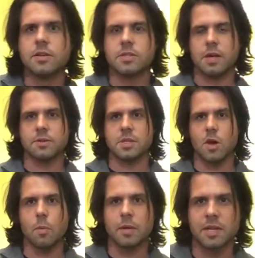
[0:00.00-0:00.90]
So that was the
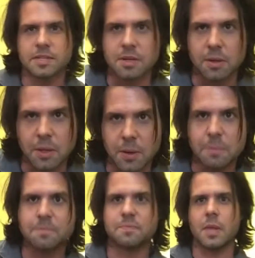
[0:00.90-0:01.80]
opening solo.
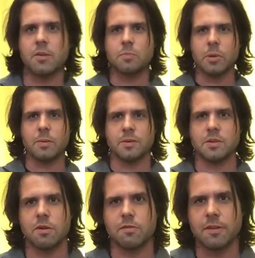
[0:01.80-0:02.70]
That's pretty much
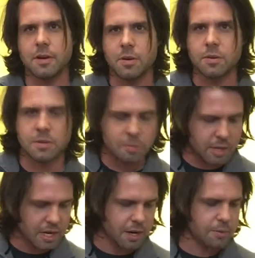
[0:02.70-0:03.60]
note for note,
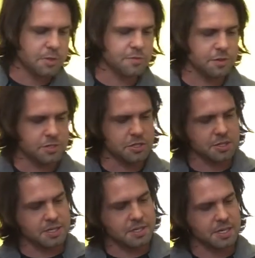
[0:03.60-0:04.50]
depending on which version you're
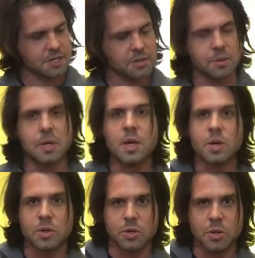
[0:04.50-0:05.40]
listening to.
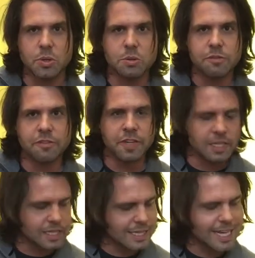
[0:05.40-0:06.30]
Don't
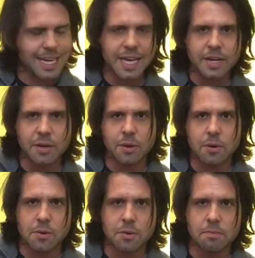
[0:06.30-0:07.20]
feel like
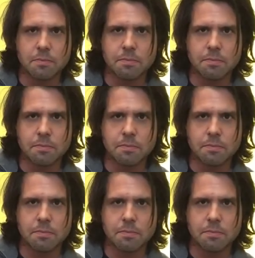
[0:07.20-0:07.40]
home.